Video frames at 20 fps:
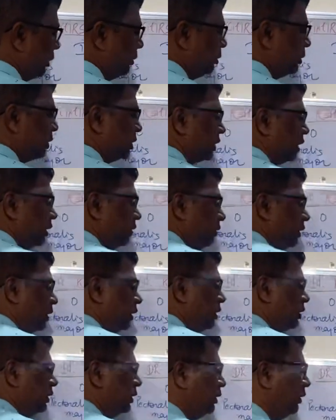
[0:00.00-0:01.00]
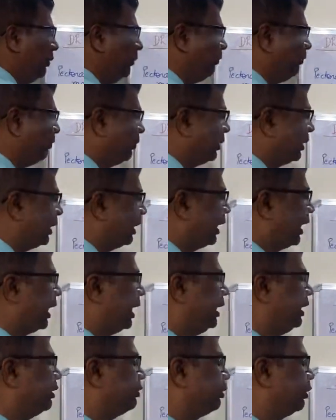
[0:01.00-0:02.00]
The muscle will turn,
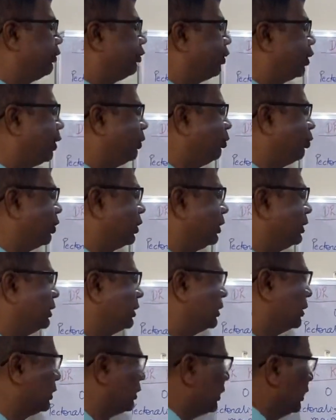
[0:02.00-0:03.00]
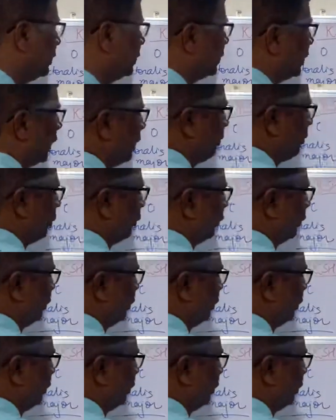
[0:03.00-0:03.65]
and it will form what this type of